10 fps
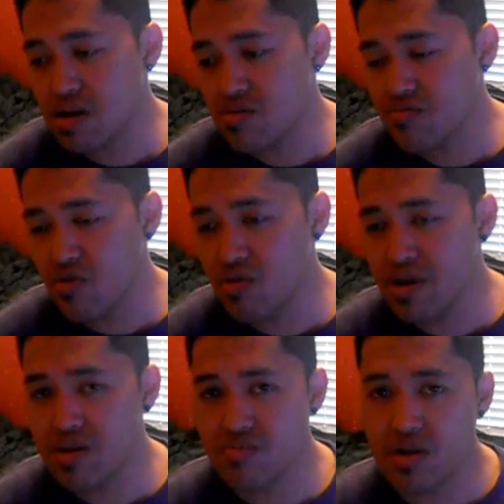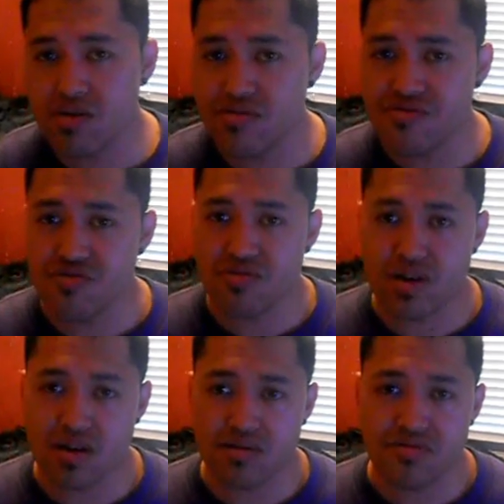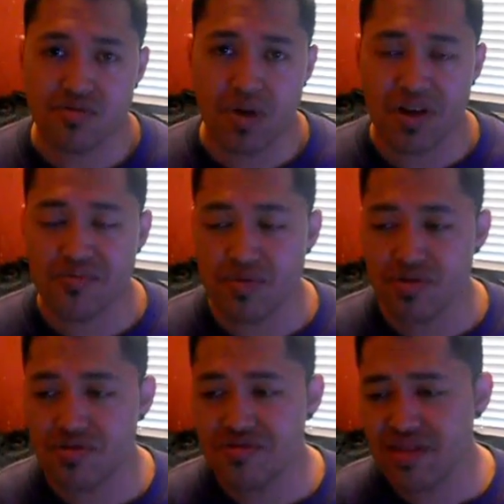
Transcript: Roy and Ryu joining Smash Brothers.